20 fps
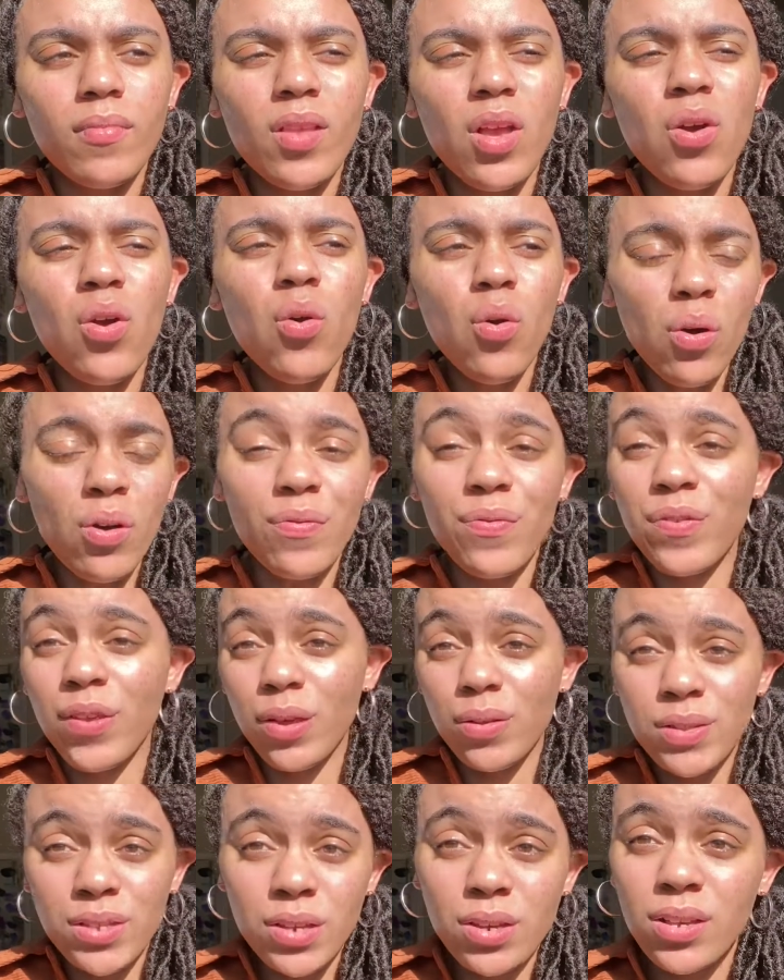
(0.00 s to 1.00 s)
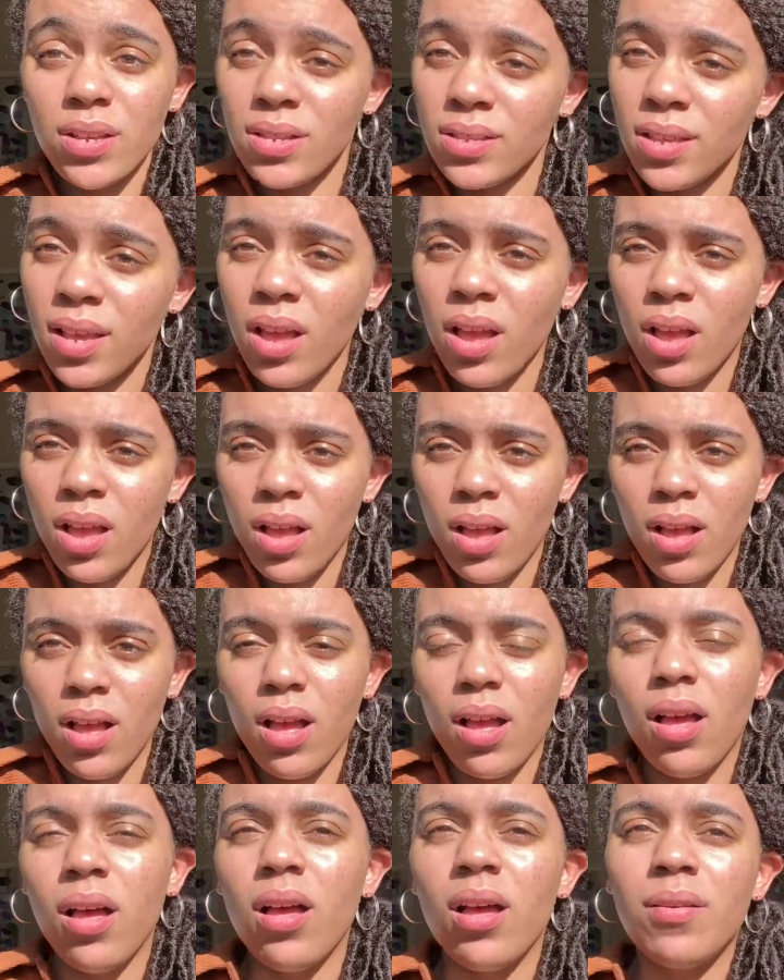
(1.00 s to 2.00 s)
cool filters.
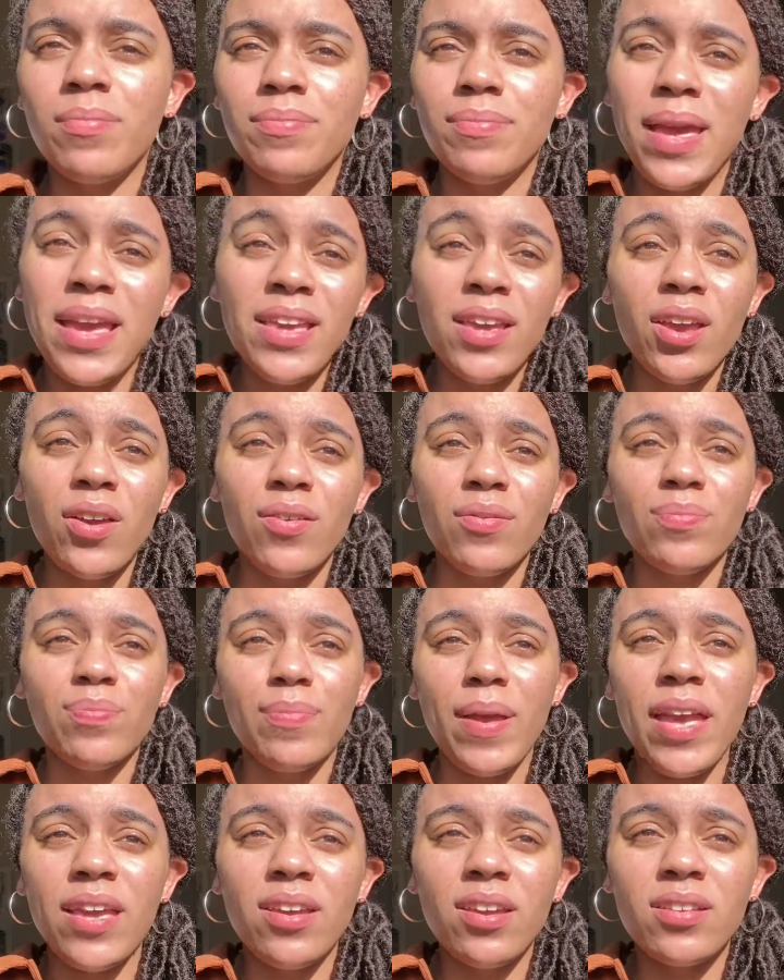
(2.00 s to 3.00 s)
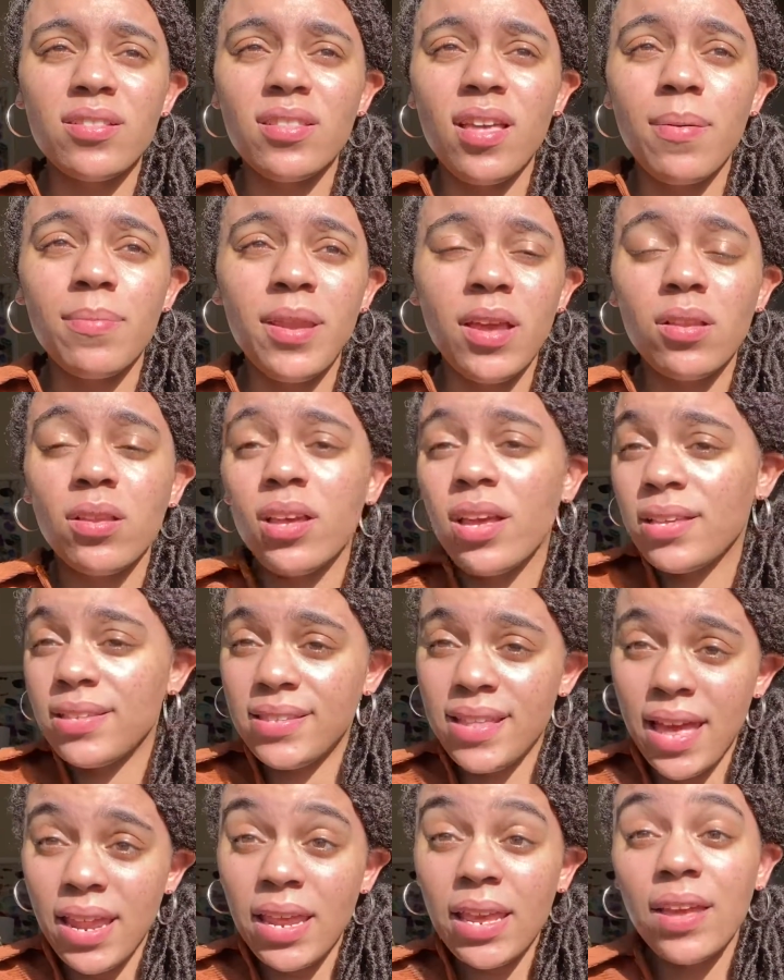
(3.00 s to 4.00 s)
Make your thumbnail look
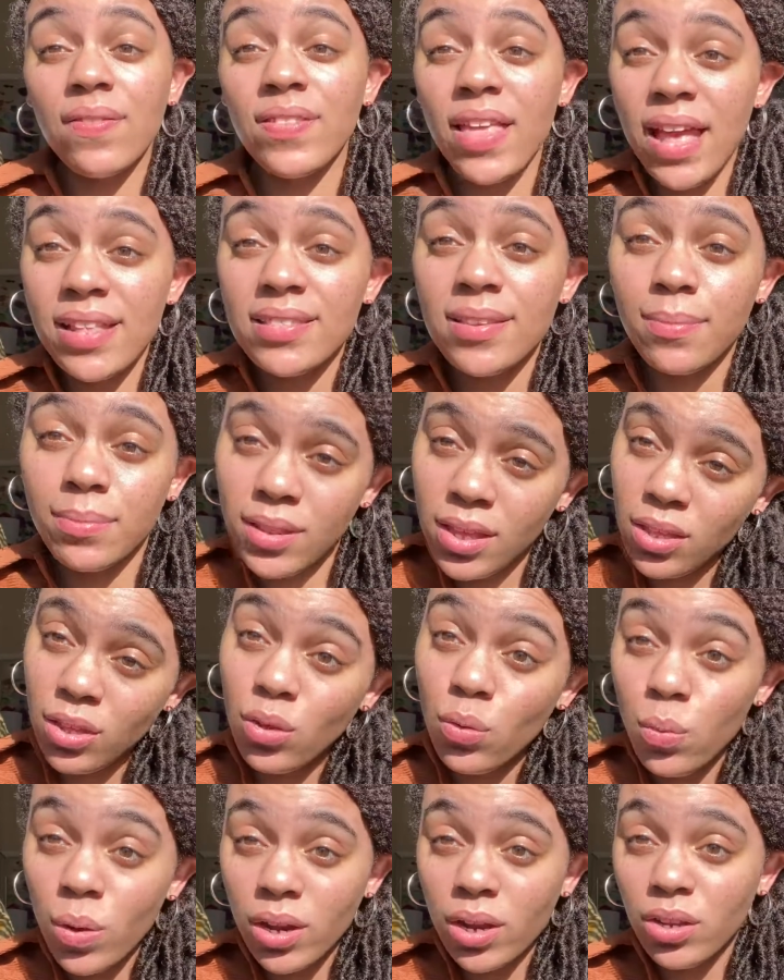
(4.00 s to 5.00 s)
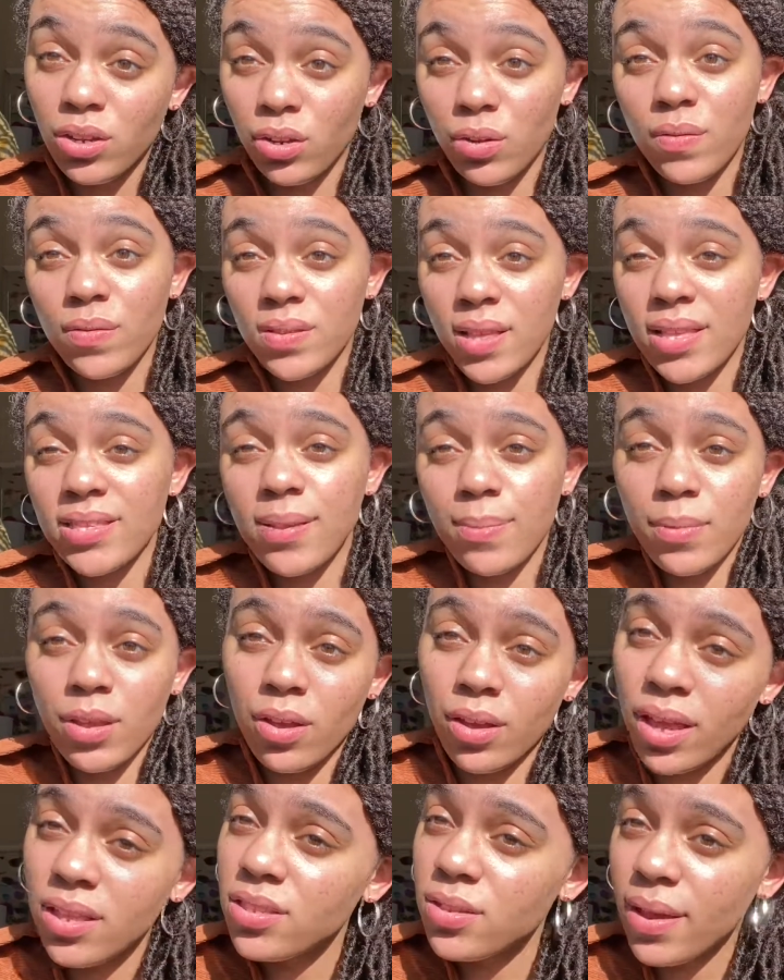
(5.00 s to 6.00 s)
aesthetic if that's something you want to do. If that's something
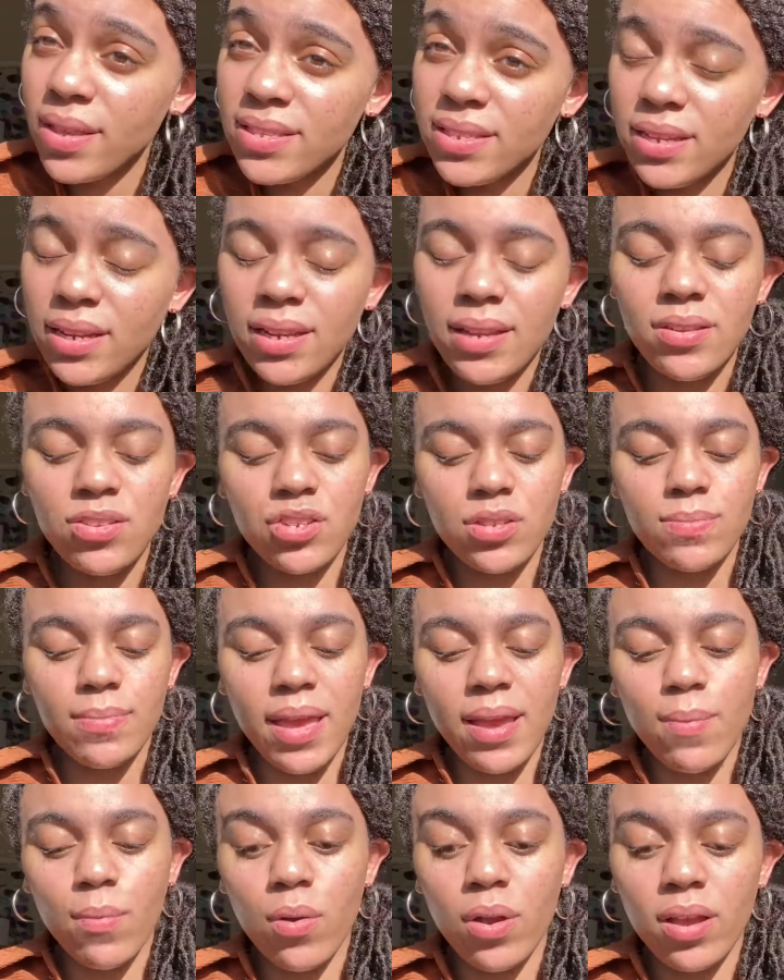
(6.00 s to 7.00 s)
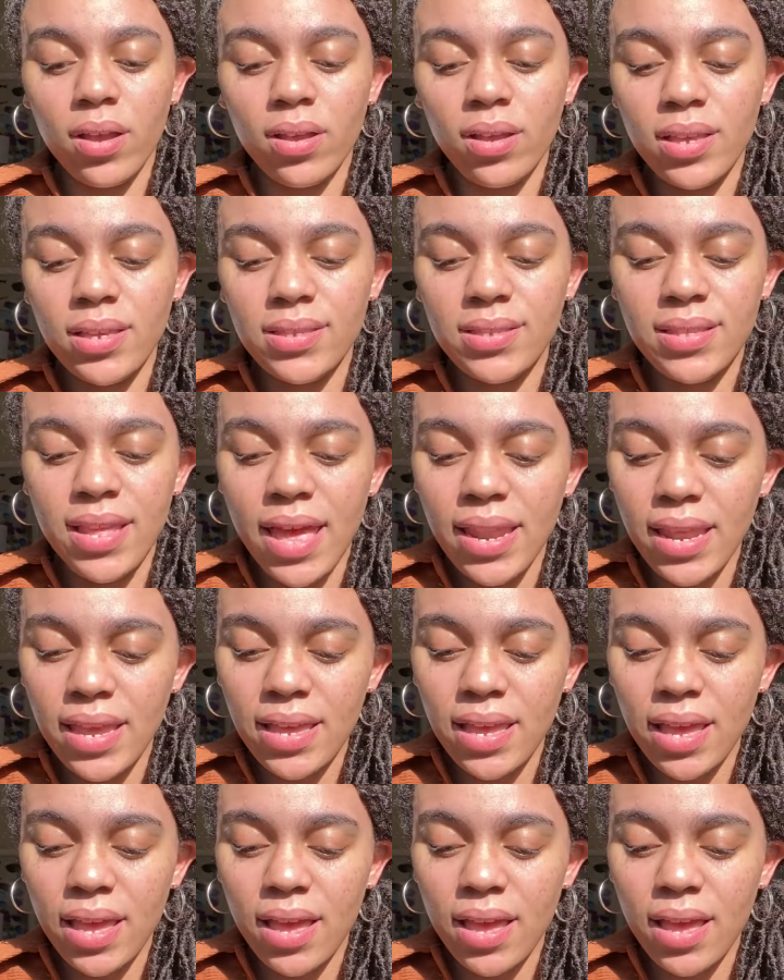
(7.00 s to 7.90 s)
you're interested in, just make more aesthetic